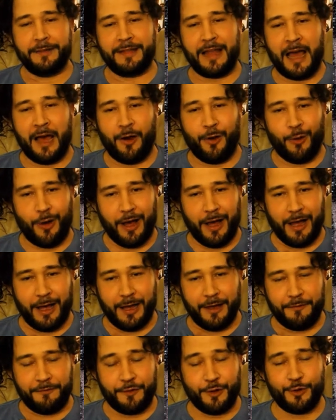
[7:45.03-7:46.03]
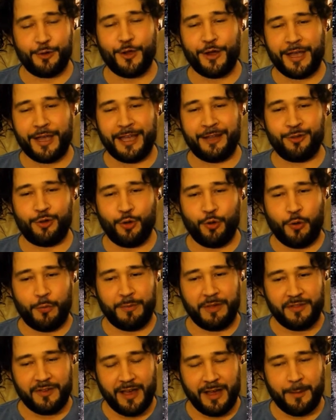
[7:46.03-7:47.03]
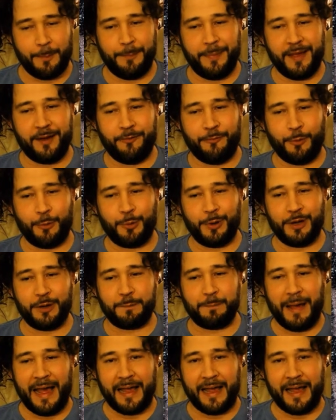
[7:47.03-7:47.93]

Now, if you look into him, he's got a bit of a weird